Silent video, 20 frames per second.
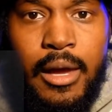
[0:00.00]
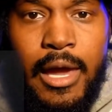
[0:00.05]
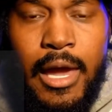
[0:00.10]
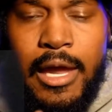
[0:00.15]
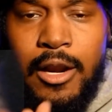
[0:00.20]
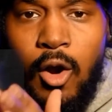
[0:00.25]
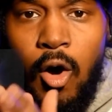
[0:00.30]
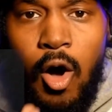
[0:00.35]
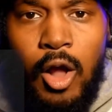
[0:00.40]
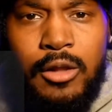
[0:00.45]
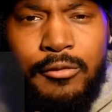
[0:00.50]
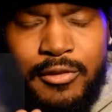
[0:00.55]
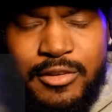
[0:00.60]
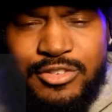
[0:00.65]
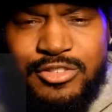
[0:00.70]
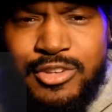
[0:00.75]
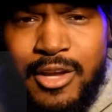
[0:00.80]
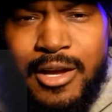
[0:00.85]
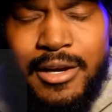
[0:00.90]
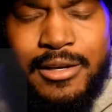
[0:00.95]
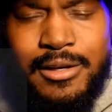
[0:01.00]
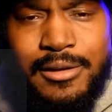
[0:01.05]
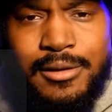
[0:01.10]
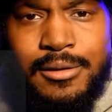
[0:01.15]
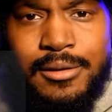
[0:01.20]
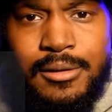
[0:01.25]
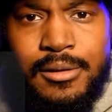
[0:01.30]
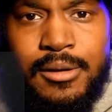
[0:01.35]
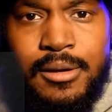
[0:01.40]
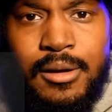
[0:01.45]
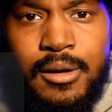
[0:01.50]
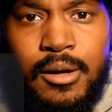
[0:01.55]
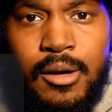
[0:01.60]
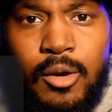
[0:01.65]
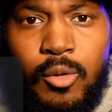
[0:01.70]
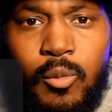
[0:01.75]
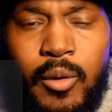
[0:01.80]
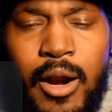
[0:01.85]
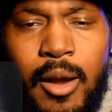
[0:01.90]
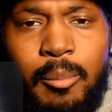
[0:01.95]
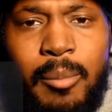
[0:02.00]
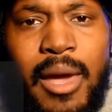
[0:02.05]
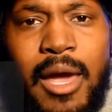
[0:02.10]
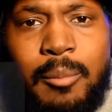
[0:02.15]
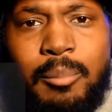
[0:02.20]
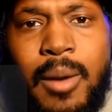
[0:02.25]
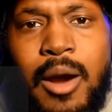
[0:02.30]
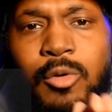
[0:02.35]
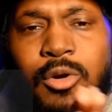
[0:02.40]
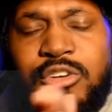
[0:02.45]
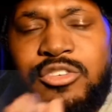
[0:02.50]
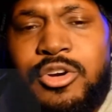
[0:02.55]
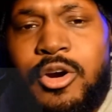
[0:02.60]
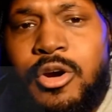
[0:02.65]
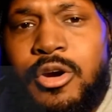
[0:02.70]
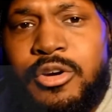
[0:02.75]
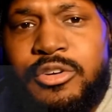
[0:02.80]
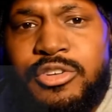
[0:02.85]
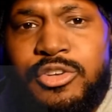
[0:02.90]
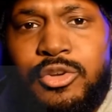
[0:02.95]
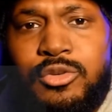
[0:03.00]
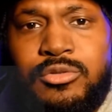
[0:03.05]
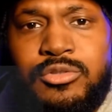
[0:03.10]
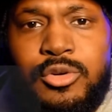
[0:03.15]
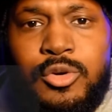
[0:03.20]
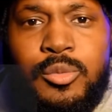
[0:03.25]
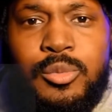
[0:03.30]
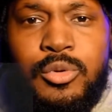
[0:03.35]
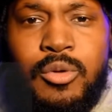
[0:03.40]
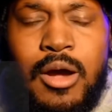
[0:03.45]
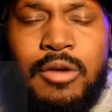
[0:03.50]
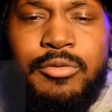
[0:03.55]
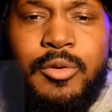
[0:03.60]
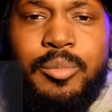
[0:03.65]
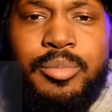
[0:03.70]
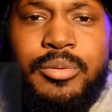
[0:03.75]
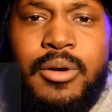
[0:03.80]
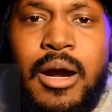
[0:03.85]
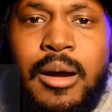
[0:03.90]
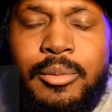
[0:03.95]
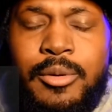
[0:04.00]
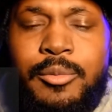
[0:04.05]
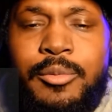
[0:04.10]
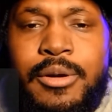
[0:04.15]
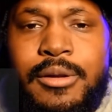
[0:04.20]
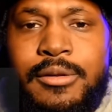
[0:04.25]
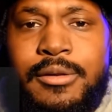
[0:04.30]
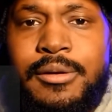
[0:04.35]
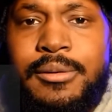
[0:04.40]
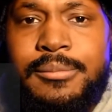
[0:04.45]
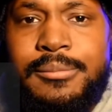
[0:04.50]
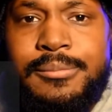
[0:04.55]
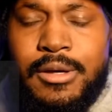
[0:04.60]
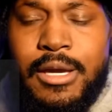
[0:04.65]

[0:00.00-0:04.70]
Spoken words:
And all of a sudden, when I make my return to YouTube, you have a problem with it.